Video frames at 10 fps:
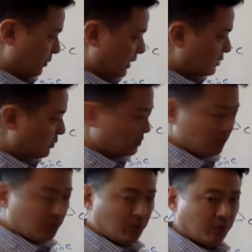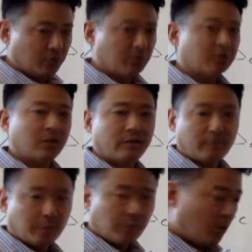That's what you do to solve a
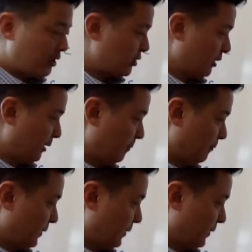proportion.